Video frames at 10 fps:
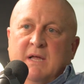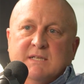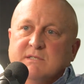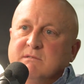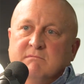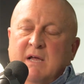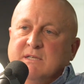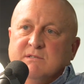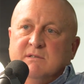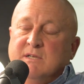That's
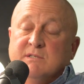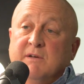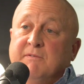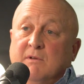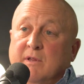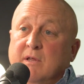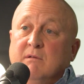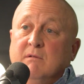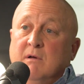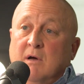
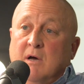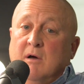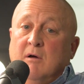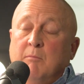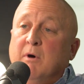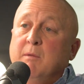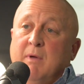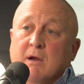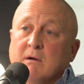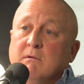definitely a
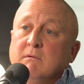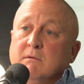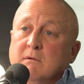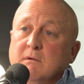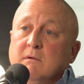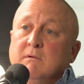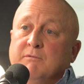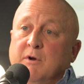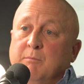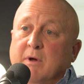moneymaker
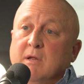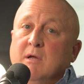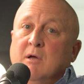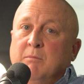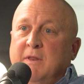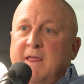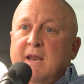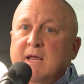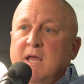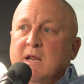for anybody. But
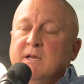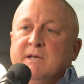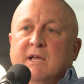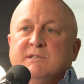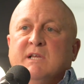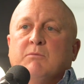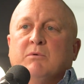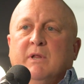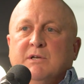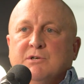then again, it takes
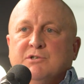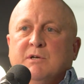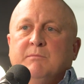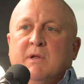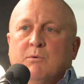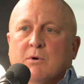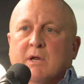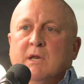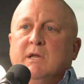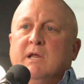that relationship
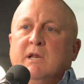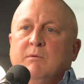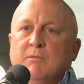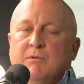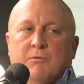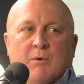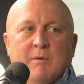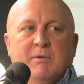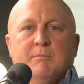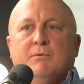networking, getting in with the
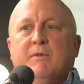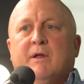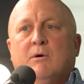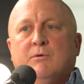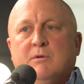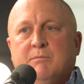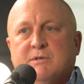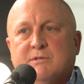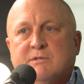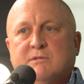right people that own the
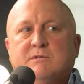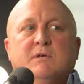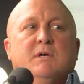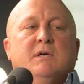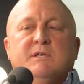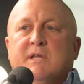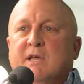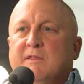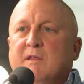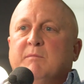businesses
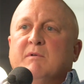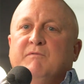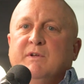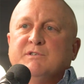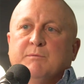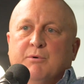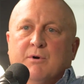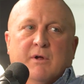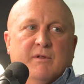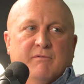to get them convinced to
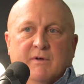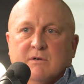put it on their